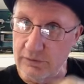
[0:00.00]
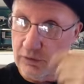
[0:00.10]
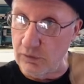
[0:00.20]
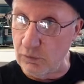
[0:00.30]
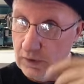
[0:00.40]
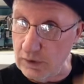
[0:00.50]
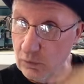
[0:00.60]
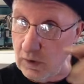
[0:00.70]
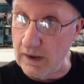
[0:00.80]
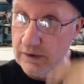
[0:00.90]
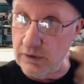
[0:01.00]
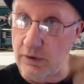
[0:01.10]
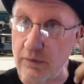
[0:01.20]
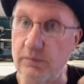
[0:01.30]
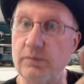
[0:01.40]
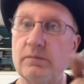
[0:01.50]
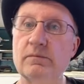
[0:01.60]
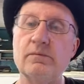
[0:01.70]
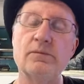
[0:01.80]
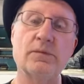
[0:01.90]
to where you wind your
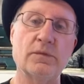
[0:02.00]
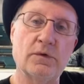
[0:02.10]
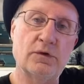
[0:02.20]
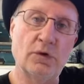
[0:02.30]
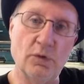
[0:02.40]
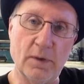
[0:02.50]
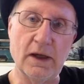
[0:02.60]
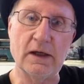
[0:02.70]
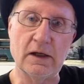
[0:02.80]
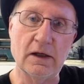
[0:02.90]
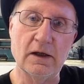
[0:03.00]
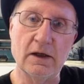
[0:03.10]
tubing.